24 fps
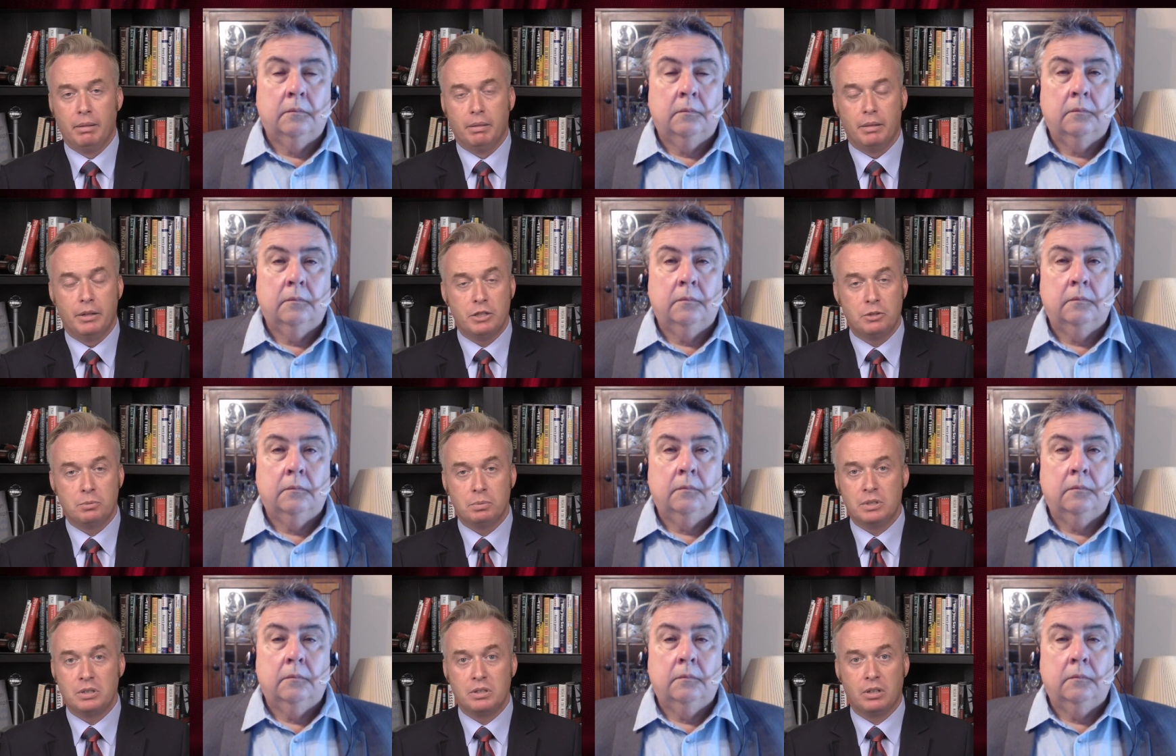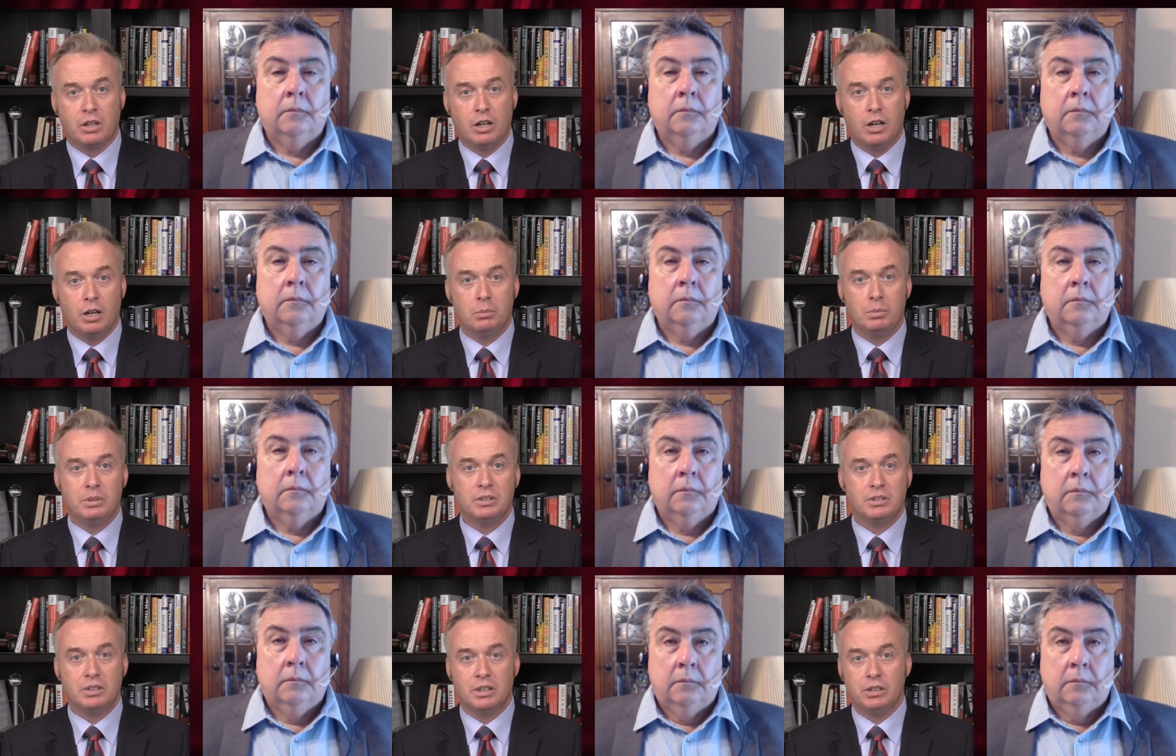Speaker 1: this was the
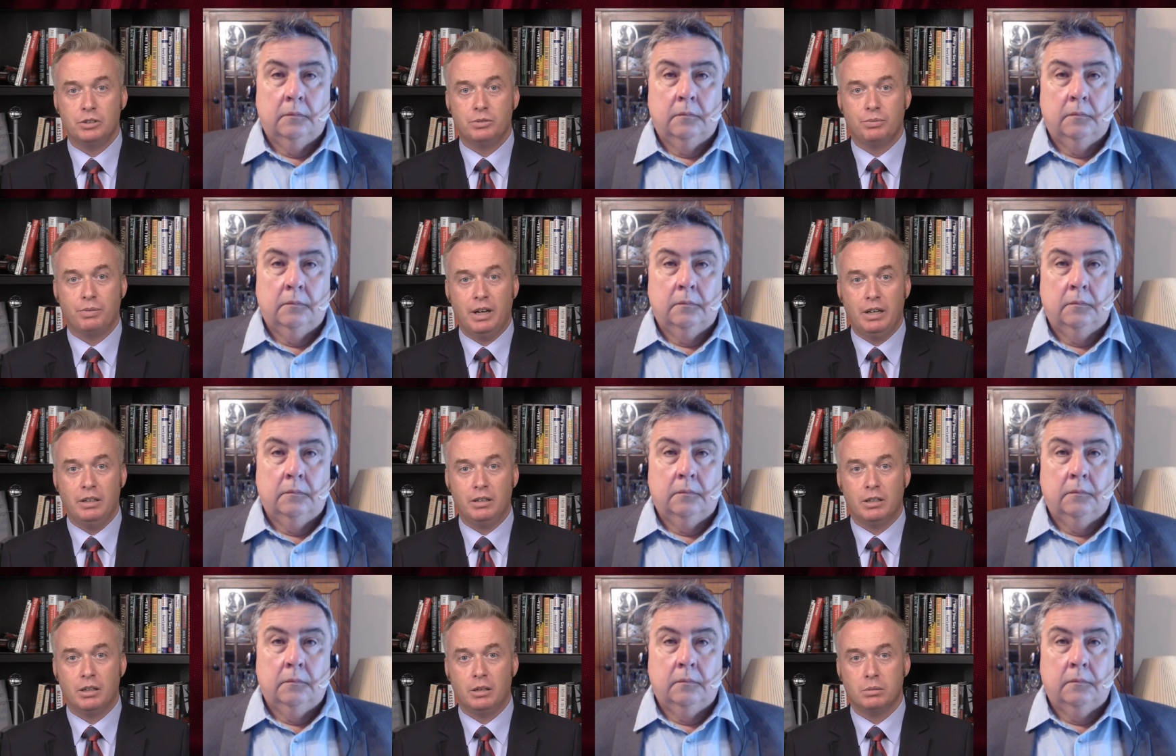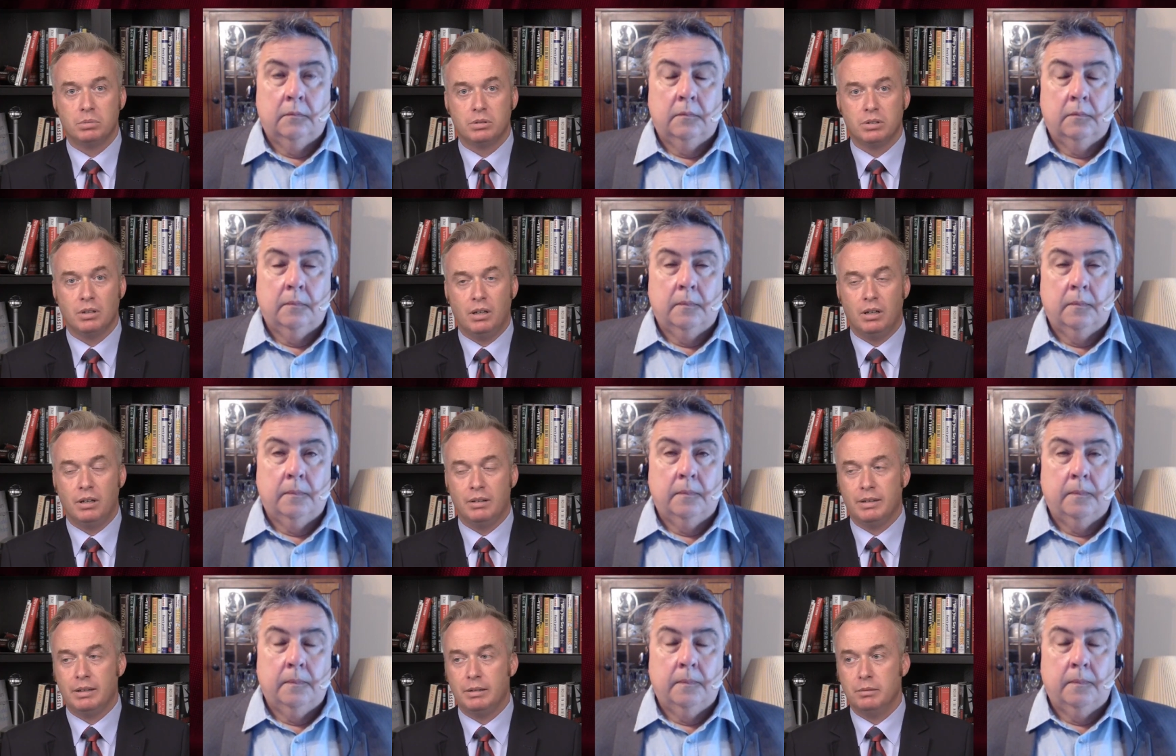common sense firearms
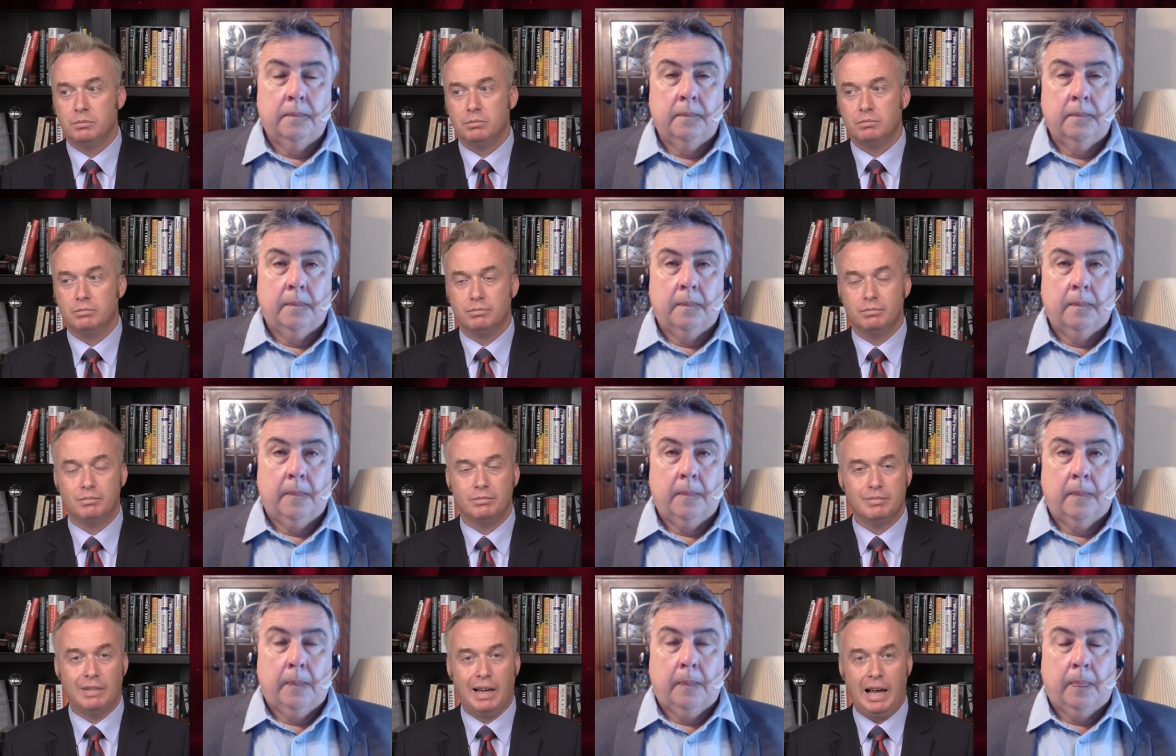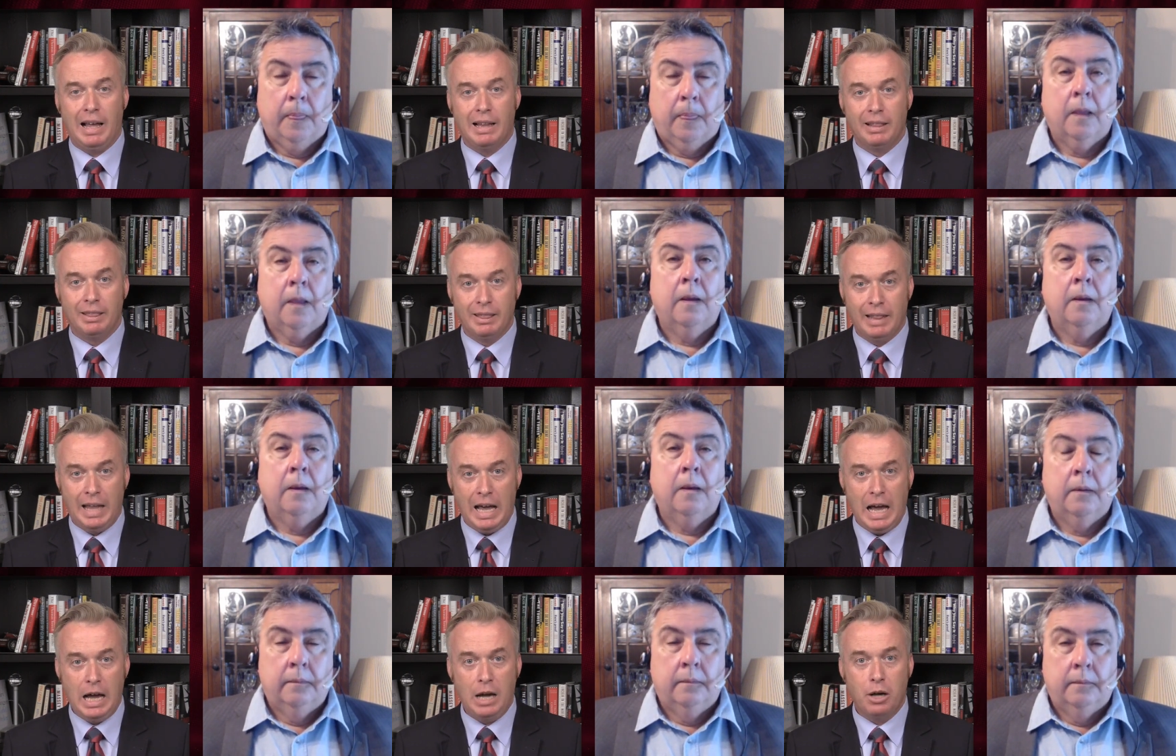law that
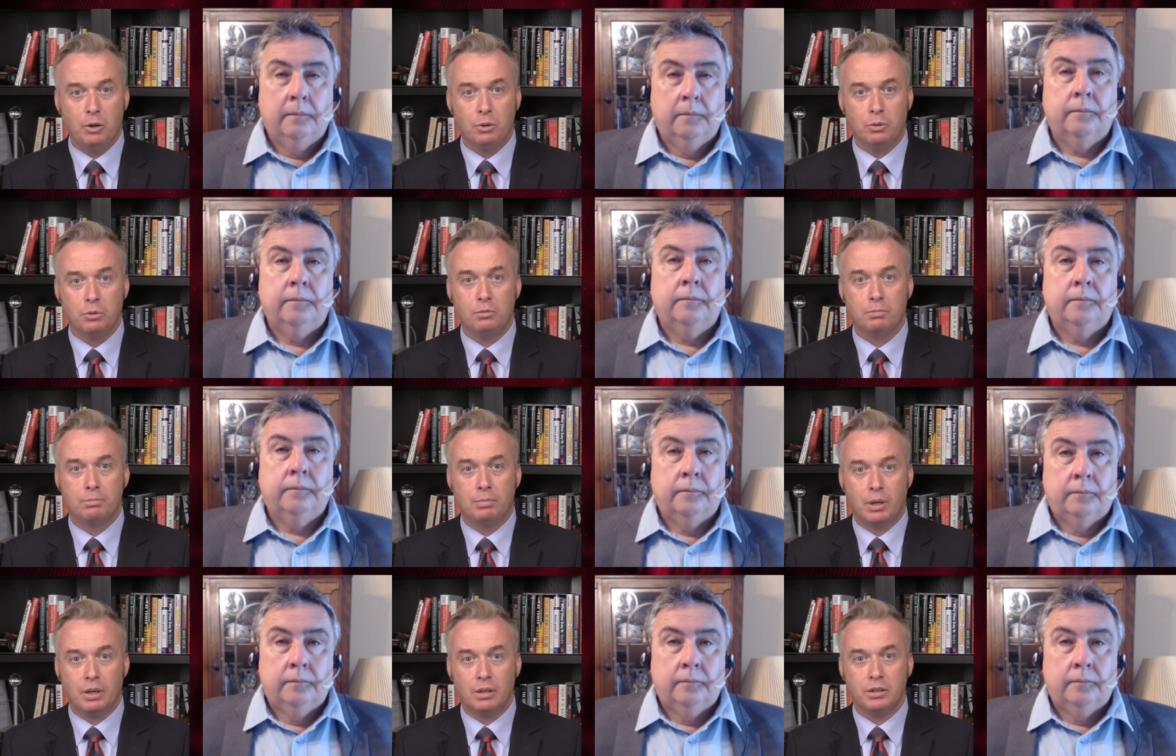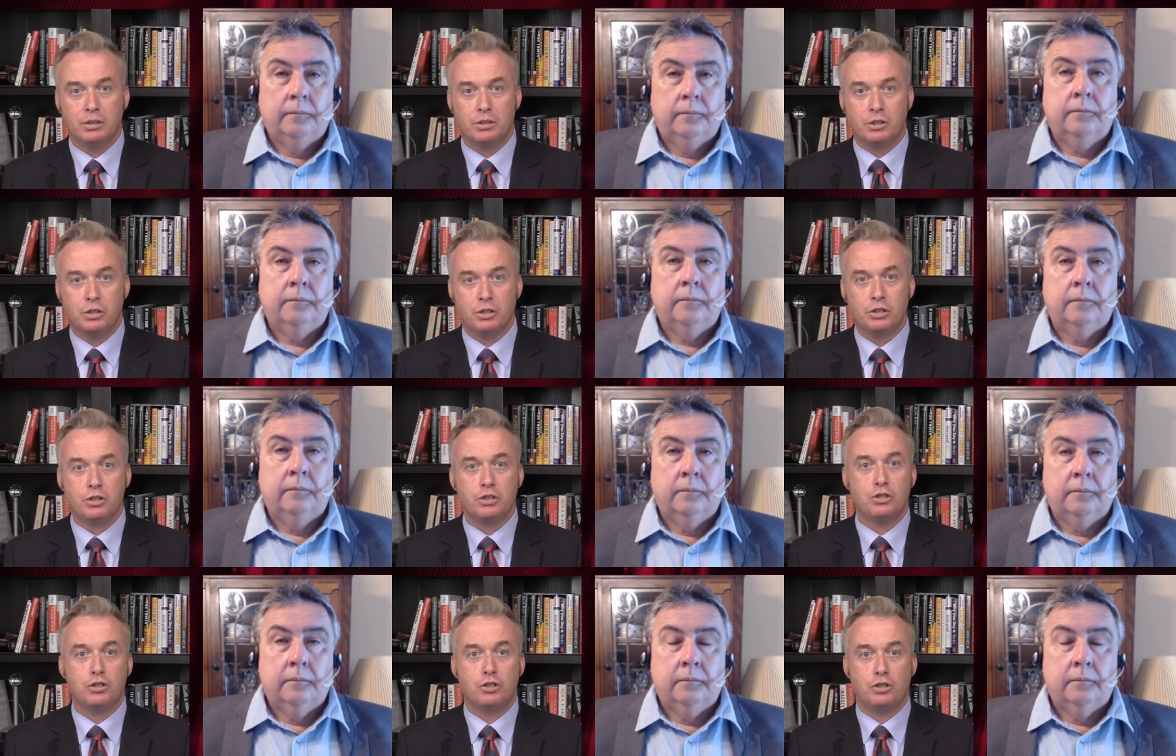allowed
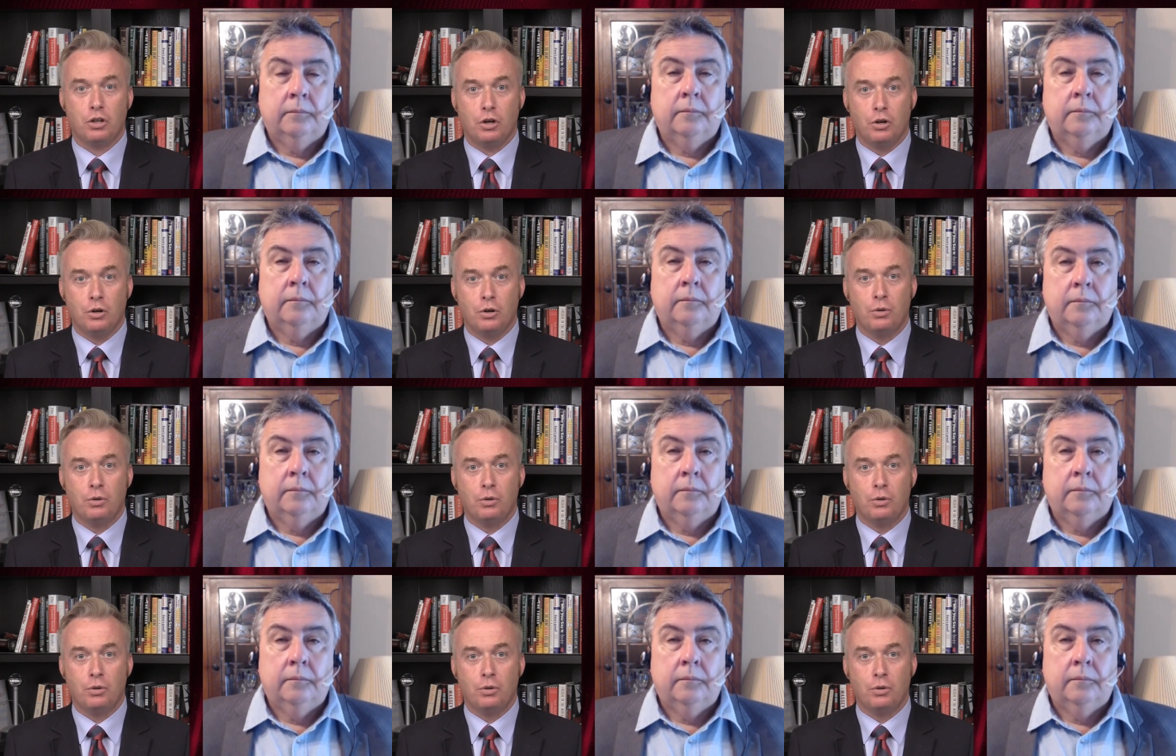politicians to